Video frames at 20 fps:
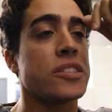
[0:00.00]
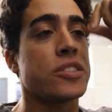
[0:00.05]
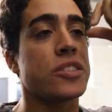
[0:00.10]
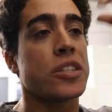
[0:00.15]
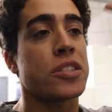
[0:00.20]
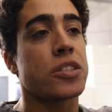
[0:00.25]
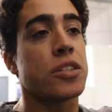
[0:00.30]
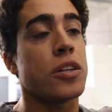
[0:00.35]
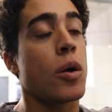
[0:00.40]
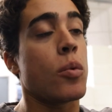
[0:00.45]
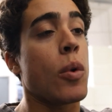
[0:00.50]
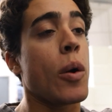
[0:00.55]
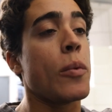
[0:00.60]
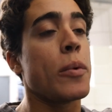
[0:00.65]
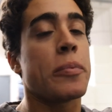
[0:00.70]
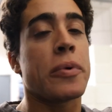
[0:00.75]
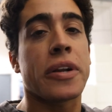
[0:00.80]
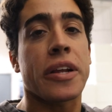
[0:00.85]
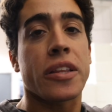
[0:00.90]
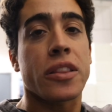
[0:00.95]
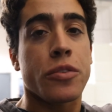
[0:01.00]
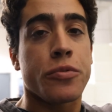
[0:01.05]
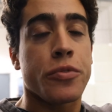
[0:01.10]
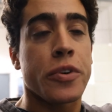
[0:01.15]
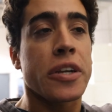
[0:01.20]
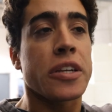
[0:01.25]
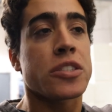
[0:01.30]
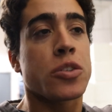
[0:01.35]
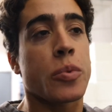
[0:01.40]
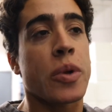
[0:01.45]
It's just, you know, when we put it in the
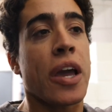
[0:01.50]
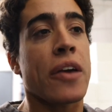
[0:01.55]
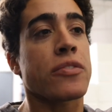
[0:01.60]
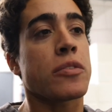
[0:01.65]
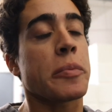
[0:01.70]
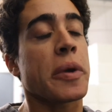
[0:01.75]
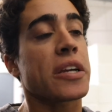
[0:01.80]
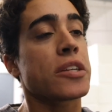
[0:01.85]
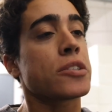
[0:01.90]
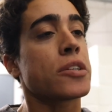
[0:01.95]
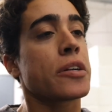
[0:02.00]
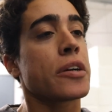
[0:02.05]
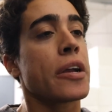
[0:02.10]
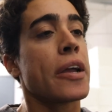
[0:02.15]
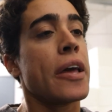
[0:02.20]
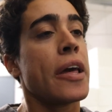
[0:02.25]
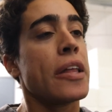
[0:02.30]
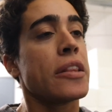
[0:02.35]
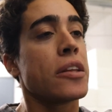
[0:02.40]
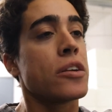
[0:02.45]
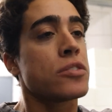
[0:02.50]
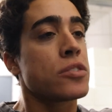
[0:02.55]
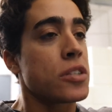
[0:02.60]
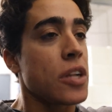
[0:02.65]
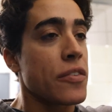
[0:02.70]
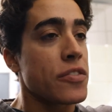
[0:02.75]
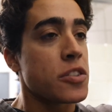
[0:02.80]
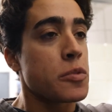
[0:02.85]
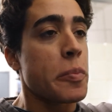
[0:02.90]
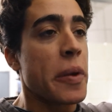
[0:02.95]
freezer, we have to make sure there's
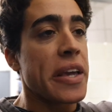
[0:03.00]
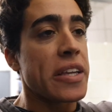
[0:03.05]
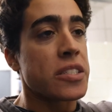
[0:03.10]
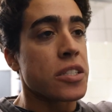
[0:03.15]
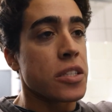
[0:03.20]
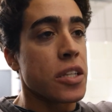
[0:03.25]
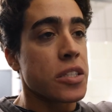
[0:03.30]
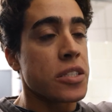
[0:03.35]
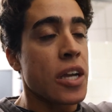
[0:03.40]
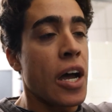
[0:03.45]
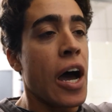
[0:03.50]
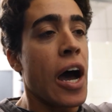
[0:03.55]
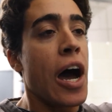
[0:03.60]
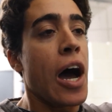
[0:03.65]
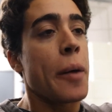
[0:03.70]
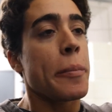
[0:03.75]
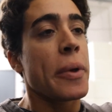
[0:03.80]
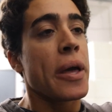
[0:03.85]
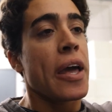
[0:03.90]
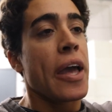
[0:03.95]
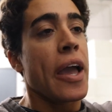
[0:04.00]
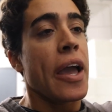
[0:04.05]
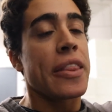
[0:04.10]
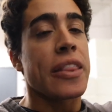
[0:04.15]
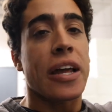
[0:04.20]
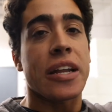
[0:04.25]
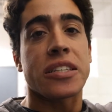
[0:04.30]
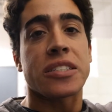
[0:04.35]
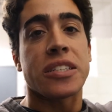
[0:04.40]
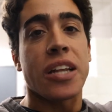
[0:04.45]
enough space in the top
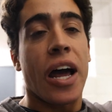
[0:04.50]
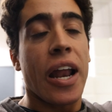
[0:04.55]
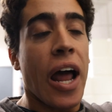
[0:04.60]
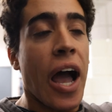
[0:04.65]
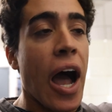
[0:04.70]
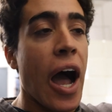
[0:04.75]
and that it's not